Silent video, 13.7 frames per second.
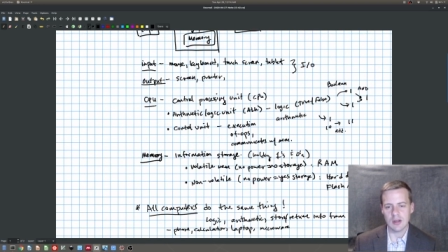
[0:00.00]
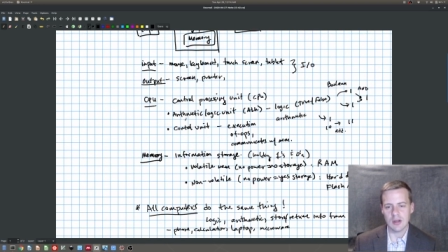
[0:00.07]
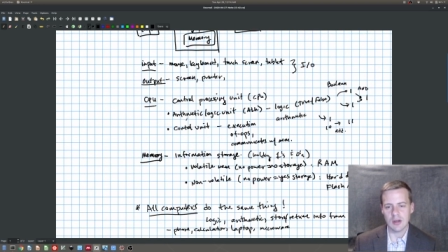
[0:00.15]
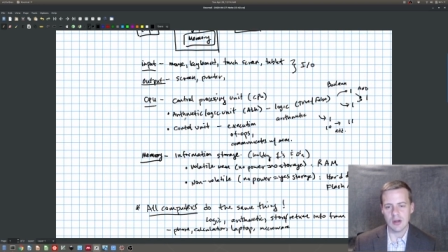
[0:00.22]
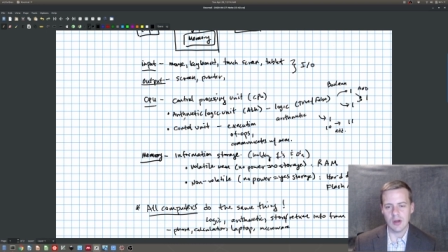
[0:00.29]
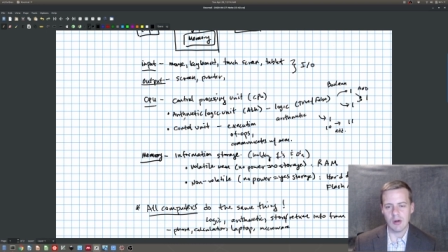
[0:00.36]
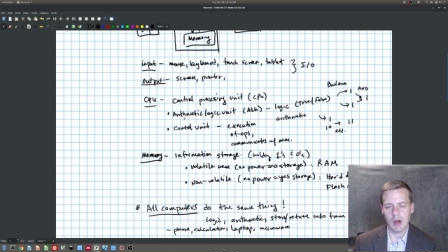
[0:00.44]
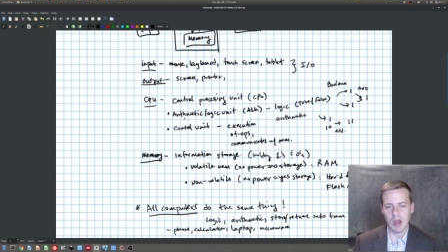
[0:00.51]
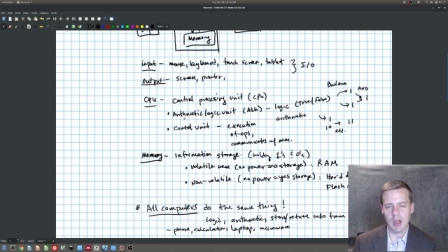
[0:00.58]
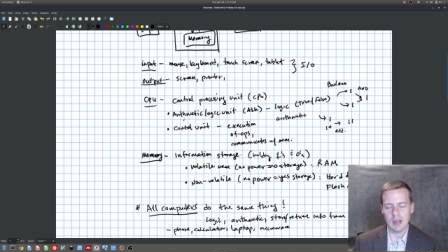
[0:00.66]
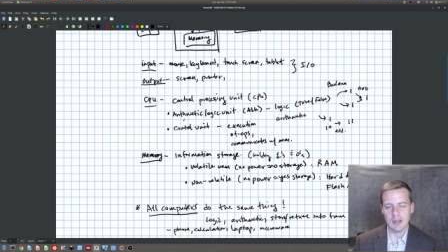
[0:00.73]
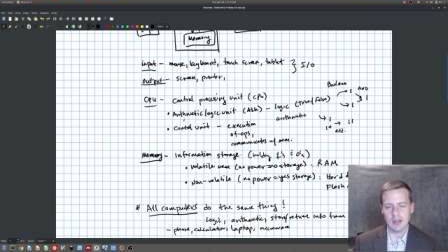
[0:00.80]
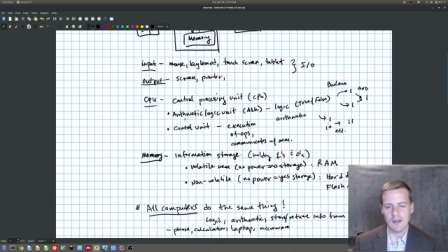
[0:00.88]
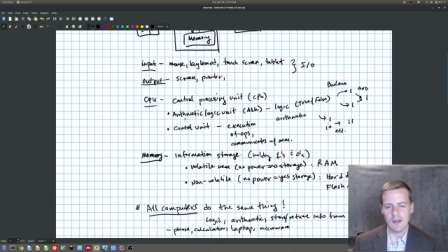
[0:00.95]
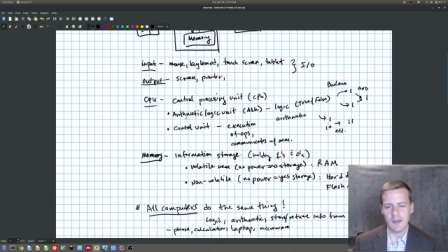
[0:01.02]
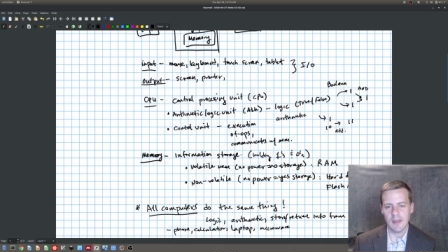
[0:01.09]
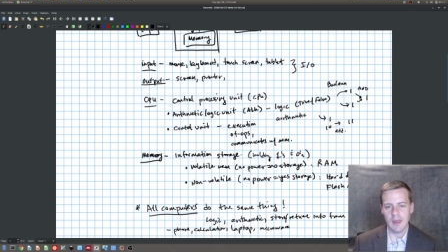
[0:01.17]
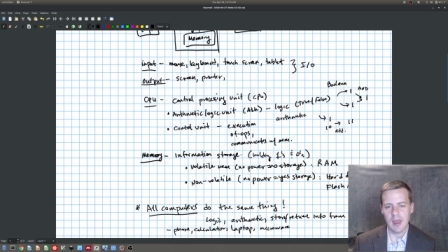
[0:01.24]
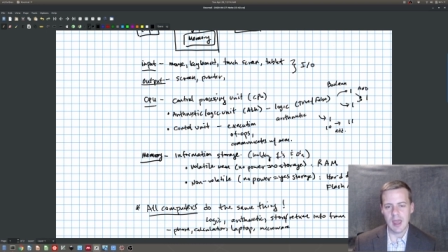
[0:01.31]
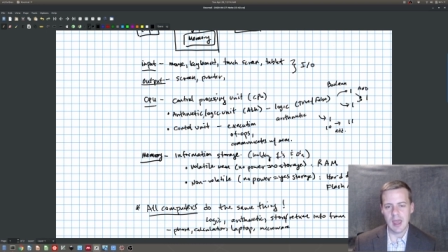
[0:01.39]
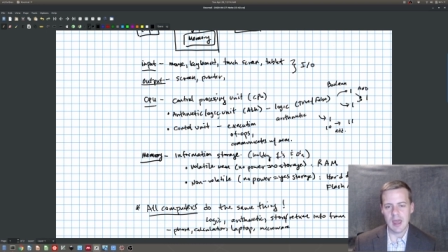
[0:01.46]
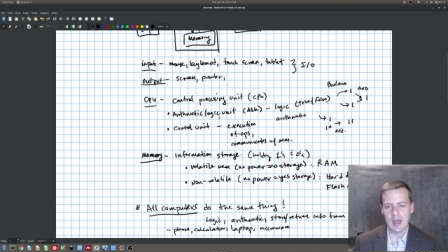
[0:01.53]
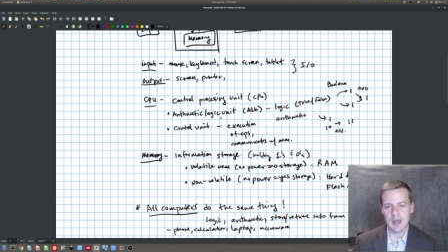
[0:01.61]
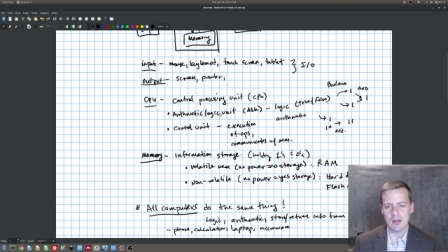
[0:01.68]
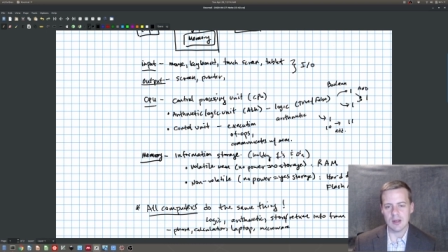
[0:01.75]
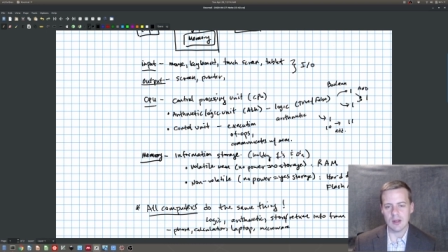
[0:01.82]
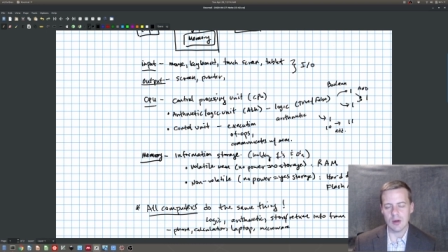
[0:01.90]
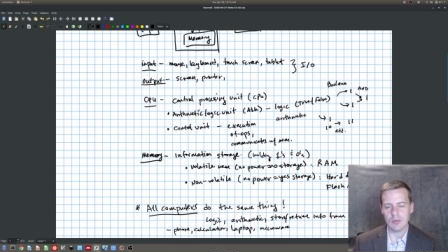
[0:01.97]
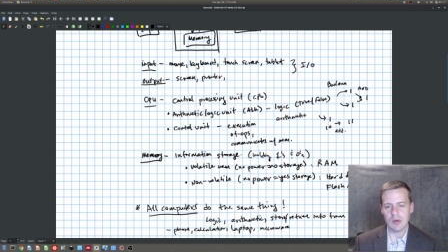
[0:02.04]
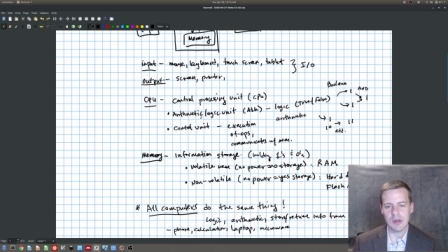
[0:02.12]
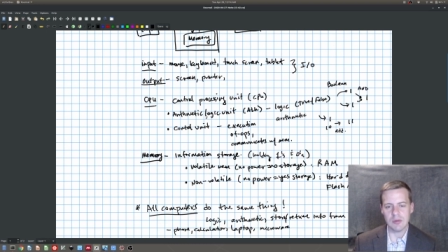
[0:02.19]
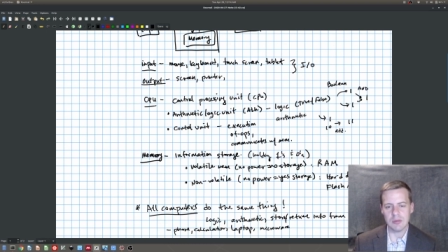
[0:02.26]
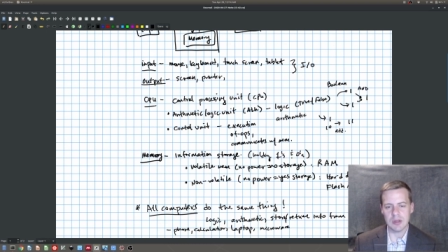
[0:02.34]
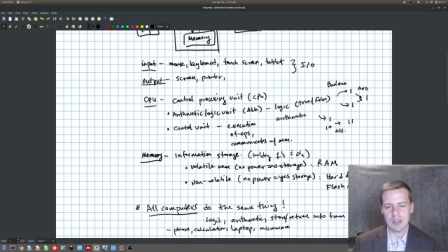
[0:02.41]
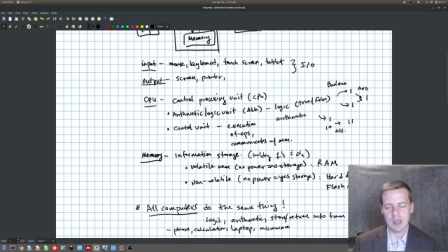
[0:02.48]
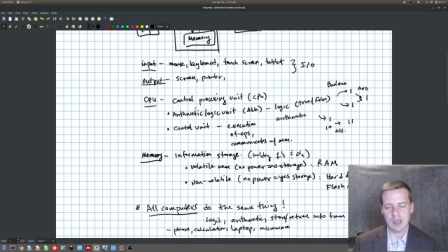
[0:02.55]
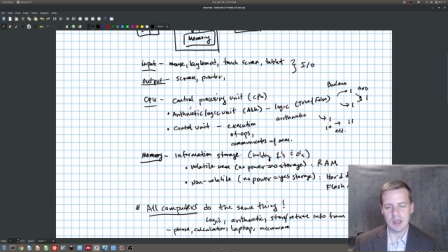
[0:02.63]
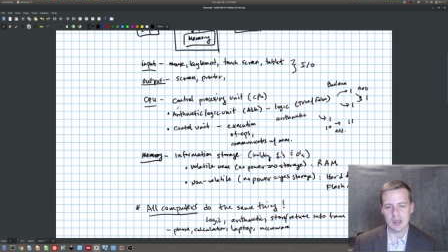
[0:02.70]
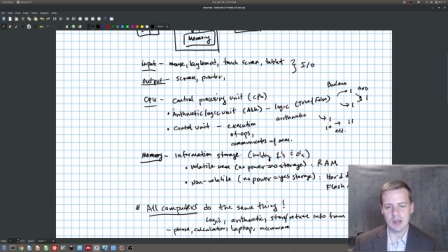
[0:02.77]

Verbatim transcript: all right, and arithmetic,